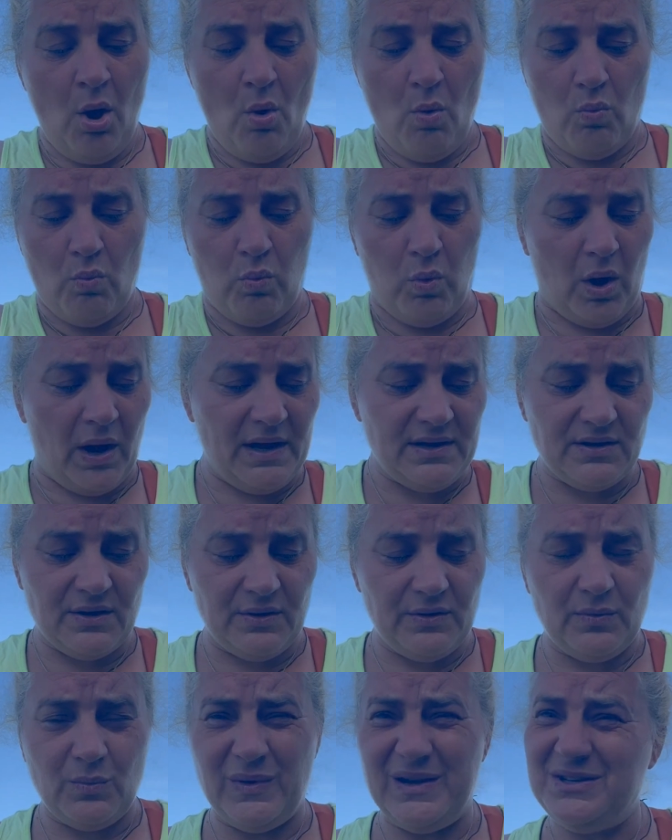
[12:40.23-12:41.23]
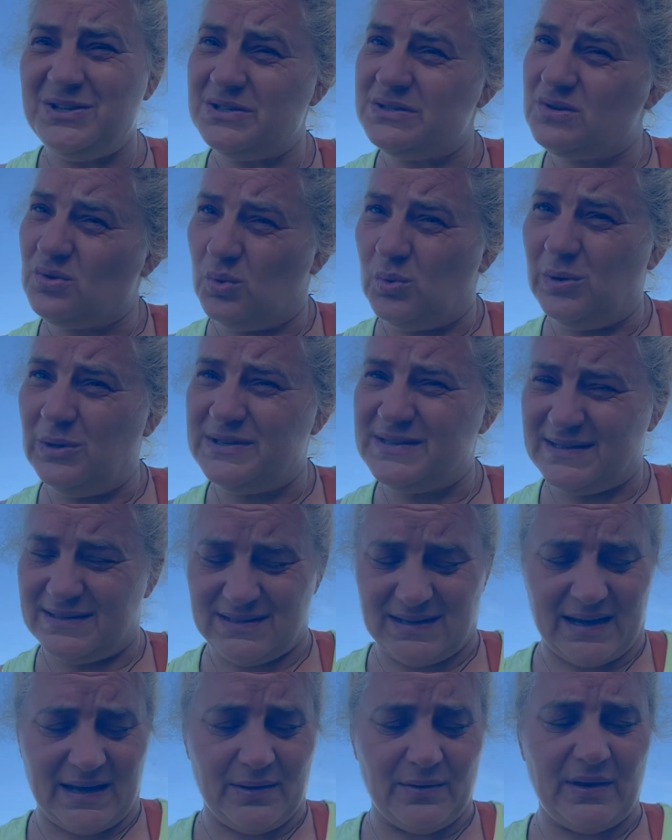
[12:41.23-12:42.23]
Why don't we just all sit
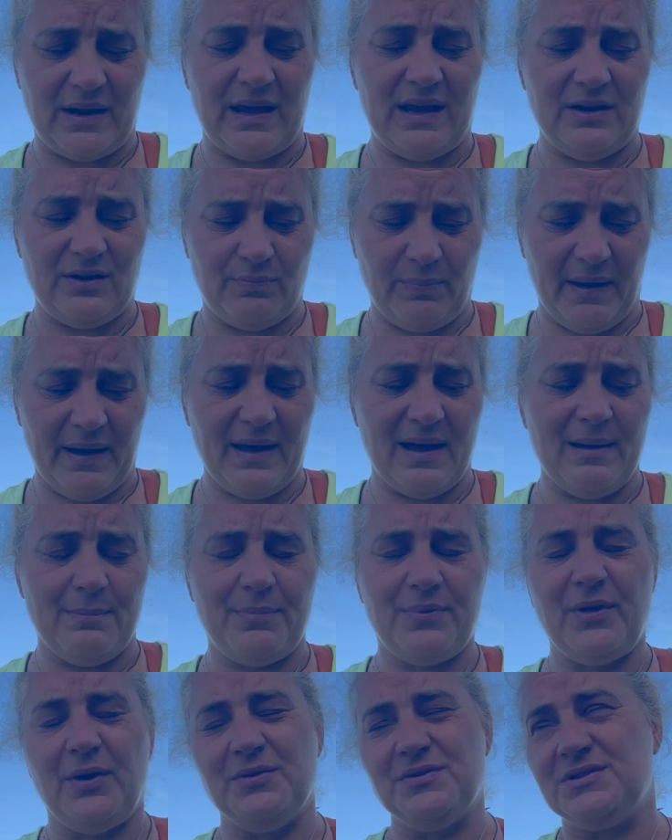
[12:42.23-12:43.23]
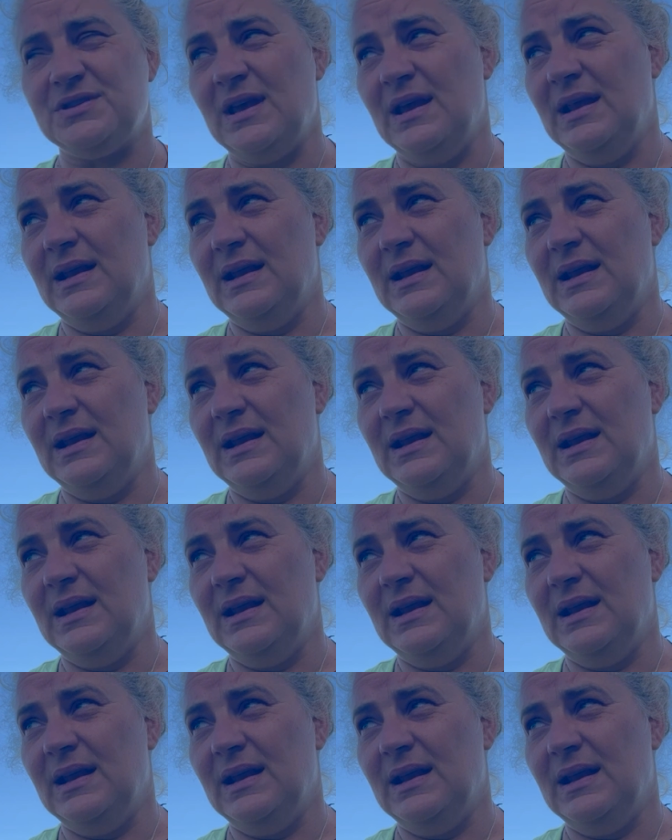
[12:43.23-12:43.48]
down and pick up those